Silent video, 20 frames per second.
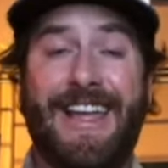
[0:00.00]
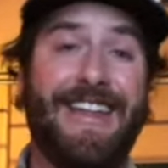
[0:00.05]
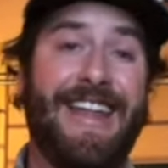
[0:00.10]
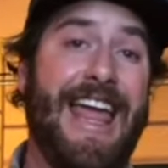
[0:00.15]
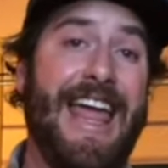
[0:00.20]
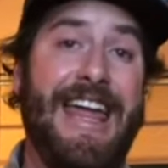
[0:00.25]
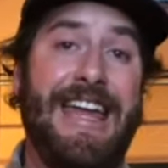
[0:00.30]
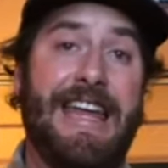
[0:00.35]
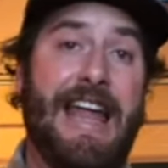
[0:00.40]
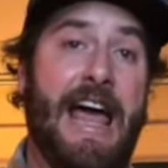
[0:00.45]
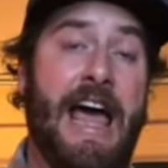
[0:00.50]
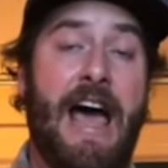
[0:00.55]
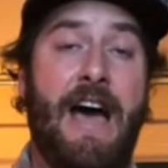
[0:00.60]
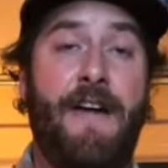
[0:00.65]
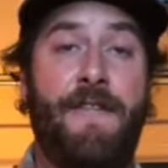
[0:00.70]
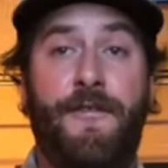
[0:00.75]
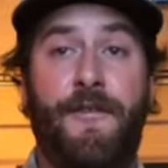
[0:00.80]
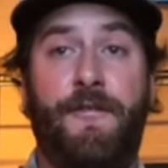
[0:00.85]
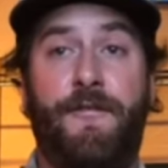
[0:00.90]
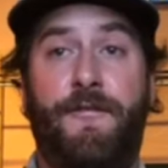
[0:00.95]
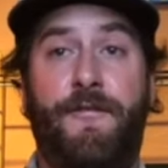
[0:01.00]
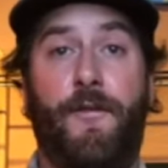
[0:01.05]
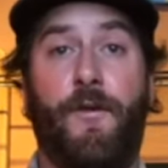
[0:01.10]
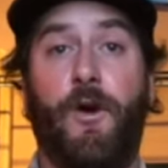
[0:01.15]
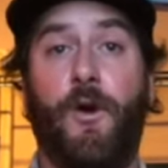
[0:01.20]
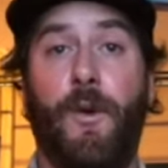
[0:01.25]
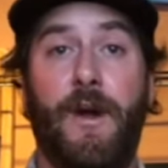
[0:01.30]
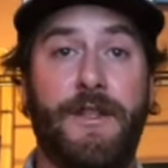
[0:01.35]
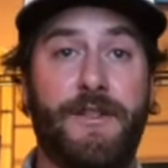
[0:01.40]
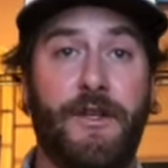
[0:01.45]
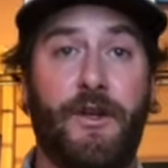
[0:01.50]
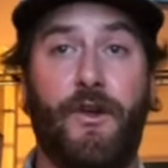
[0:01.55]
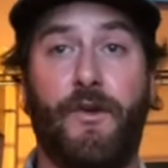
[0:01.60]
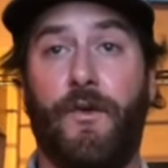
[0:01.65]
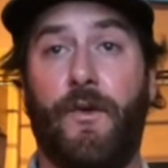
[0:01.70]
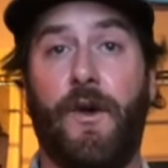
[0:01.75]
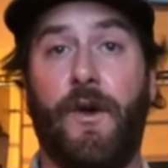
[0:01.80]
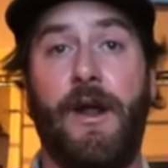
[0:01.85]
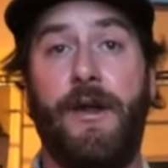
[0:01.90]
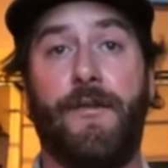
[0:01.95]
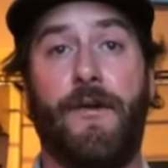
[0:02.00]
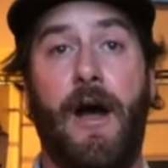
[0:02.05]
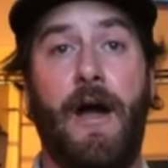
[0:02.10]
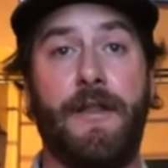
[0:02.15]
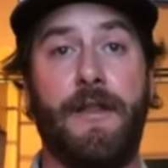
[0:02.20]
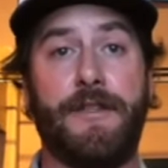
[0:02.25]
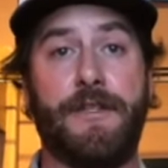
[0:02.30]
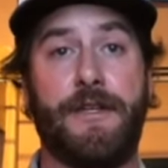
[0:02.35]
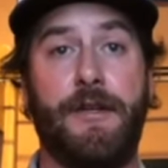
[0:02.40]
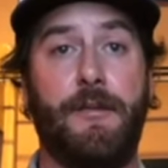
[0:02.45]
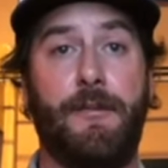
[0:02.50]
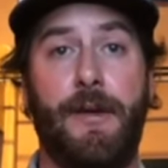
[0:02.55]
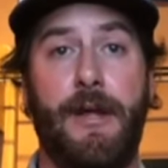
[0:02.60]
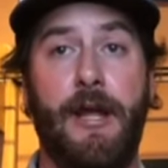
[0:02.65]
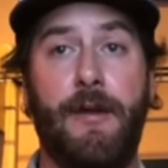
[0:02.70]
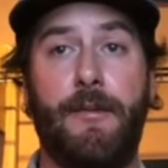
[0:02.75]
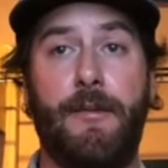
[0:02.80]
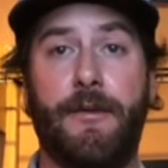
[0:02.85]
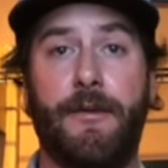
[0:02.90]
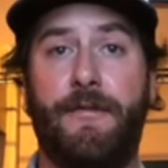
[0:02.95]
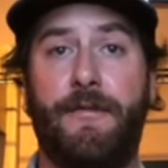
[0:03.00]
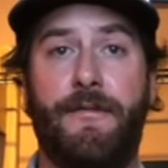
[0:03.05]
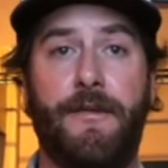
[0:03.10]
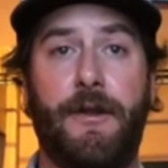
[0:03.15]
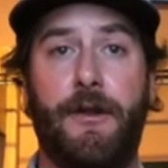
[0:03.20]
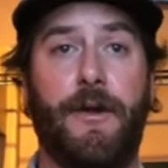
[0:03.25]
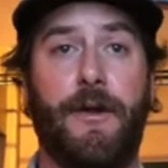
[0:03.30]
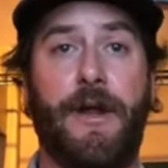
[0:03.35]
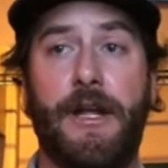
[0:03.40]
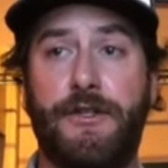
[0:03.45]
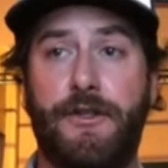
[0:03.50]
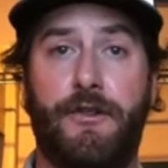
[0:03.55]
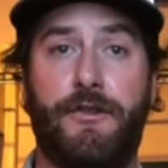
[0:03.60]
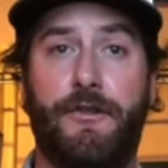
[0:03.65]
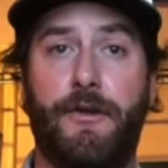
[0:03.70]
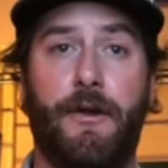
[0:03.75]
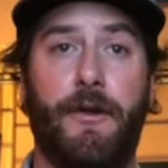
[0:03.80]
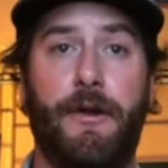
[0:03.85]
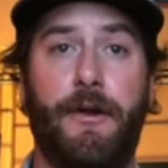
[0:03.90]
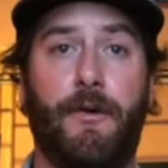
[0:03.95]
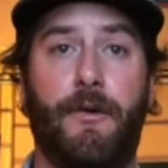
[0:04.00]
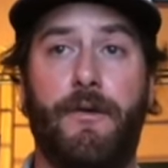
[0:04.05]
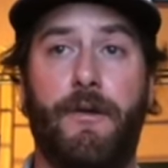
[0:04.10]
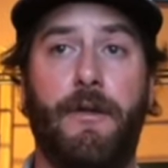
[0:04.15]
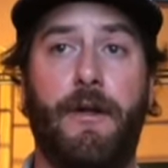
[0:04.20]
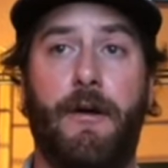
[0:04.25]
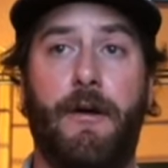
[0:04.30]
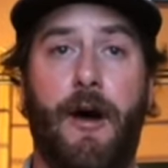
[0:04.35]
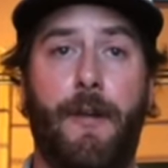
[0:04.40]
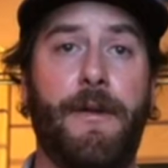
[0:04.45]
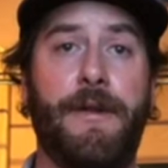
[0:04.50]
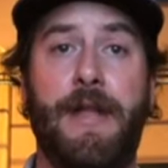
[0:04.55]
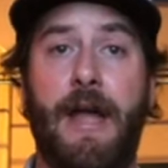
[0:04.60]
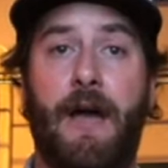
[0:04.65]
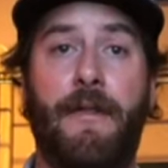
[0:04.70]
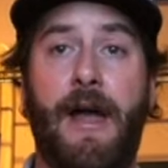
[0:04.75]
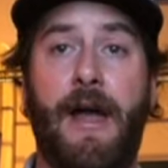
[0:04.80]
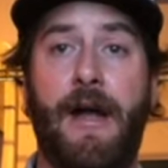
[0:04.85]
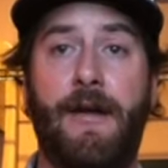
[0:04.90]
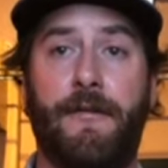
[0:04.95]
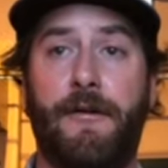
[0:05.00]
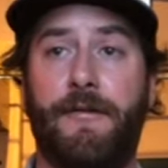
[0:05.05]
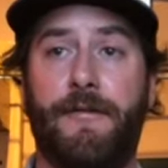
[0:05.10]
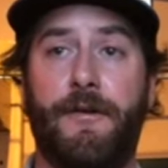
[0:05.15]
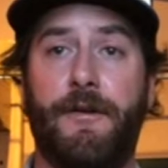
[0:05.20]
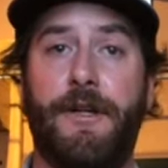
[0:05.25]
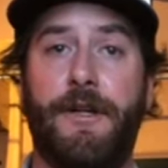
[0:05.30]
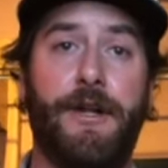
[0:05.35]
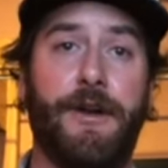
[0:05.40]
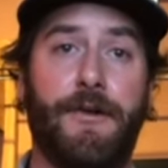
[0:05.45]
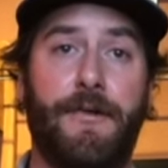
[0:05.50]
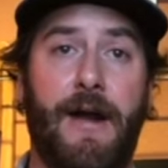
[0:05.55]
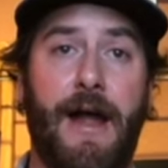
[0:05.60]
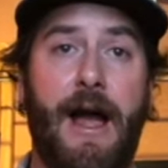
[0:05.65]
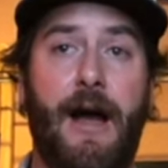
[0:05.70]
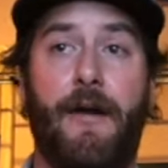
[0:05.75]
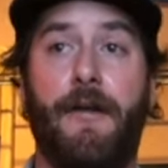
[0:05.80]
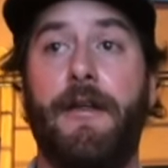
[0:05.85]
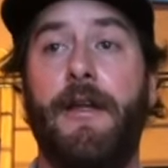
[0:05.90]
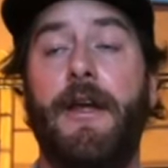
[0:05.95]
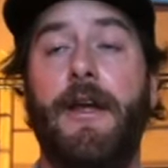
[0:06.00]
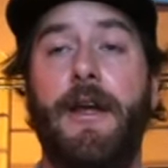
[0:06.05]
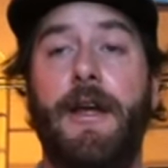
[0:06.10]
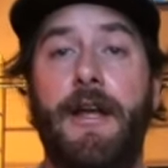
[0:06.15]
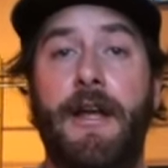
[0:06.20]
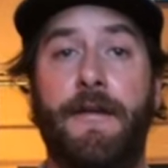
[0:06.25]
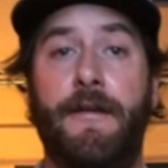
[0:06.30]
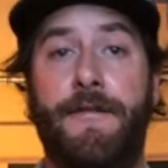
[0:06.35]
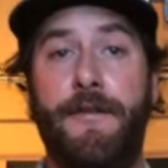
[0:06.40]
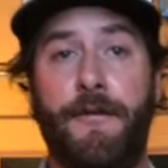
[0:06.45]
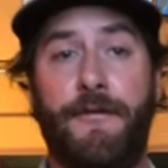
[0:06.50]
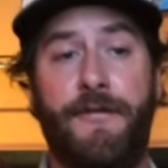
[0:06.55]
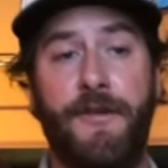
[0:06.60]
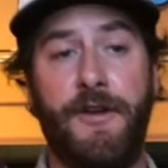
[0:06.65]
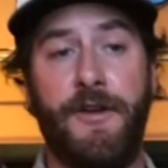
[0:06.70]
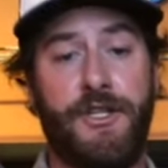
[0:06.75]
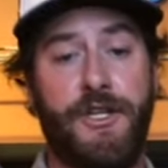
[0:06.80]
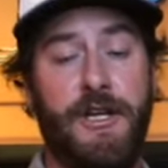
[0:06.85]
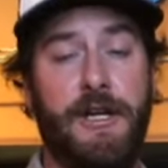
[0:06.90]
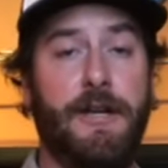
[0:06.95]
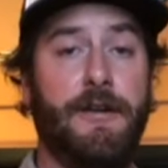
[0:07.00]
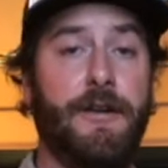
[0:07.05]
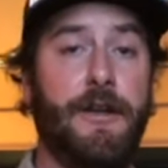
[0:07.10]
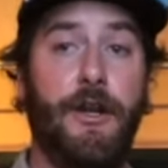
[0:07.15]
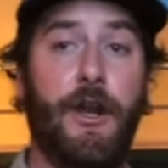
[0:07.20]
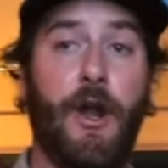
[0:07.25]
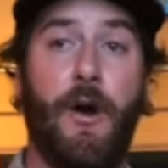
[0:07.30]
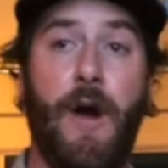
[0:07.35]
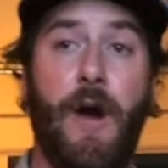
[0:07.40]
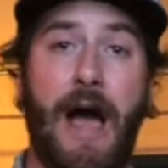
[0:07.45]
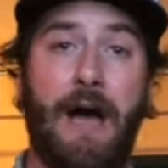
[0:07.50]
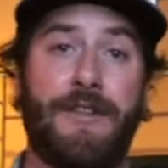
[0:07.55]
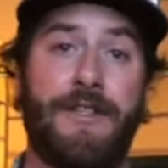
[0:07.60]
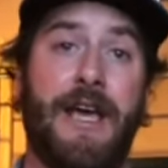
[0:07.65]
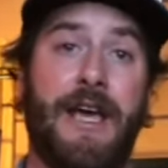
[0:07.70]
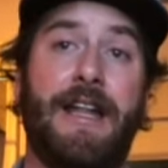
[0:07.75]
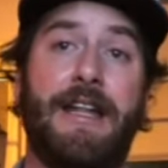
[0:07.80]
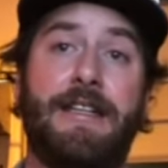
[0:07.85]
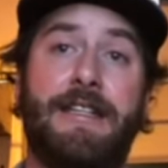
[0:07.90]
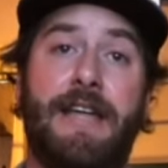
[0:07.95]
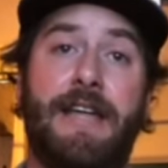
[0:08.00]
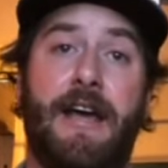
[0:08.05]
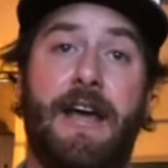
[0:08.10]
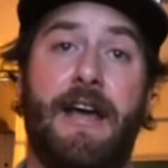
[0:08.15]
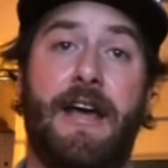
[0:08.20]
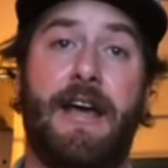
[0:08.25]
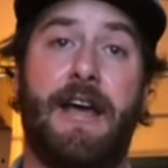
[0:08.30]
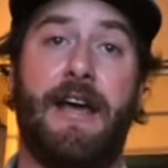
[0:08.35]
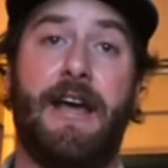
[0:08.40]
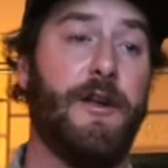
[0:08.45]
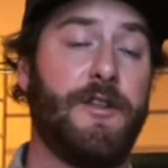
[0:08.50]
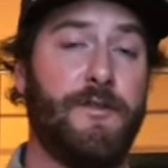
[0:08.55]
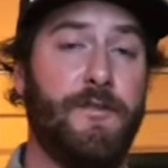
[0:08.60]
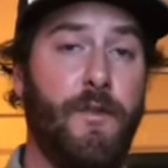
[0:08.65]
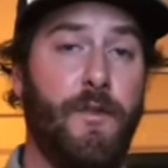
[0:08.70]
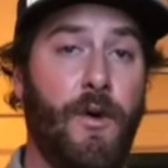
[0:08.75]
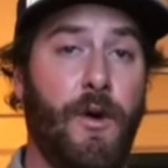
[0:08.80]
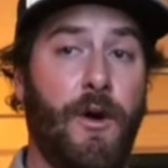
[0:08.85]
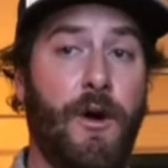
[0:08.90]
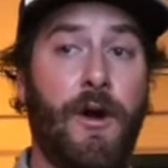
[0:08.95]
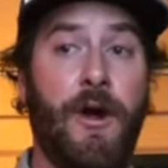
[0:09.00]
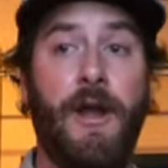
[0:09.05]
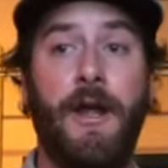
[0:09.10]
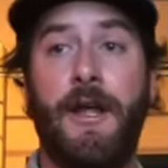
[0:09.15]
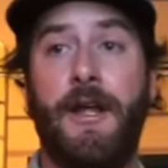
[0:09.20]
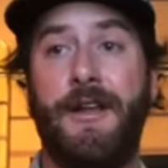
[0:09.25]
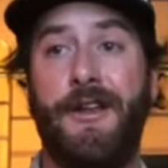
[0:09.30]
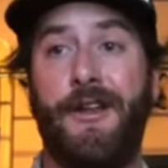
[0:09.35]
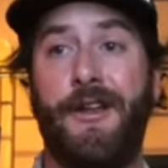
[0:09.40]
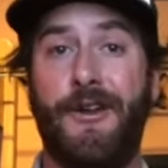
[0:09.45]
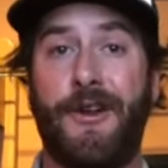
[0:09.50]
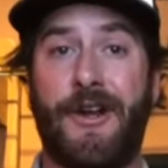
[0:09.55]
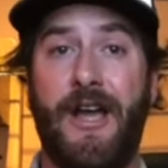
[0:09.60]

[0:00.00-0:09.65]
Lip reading: then like an 8.5 foot four weight is a great rod that's going to be able to, you know, get you, you know, up and down that river year round. If you're fishing, you know, outside of Denver where it's more,